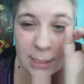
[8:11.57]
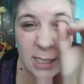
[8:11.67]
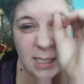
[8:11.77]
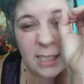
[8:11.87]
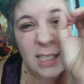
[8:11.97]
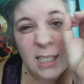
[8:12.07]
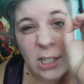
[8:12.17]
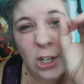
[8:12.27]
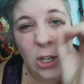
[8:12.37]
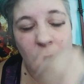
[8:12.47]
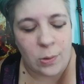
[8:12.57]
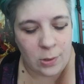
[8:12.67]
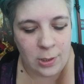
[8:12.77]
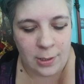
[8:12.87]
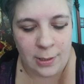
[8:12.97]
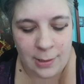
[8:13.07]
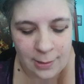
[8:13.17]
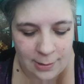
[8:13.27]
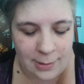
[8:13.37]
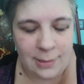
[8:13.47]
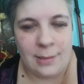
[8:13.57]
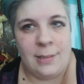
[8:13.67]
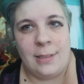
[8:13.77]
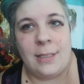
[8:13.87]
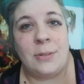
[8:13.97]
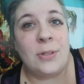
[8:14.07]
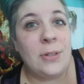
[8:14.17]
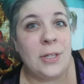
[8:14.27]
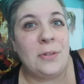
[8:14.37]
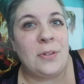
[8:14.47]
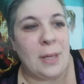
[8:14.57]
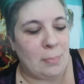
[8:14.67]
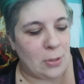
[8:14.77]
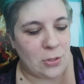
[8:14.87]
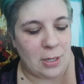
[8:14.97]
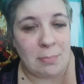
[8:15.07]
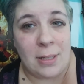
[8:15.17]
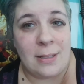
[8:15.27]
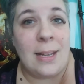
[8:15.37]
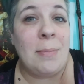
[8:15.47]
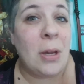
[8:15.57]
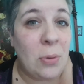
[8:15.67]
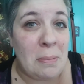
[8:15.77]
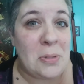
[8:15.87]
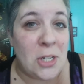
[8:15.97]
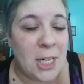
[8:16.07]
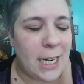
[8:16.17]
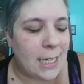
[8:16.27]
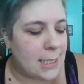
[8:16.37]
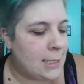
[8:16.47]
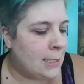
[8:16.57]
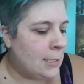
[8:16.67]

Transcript: 0. Because I was already over that bullshit by the time I whipped your ass.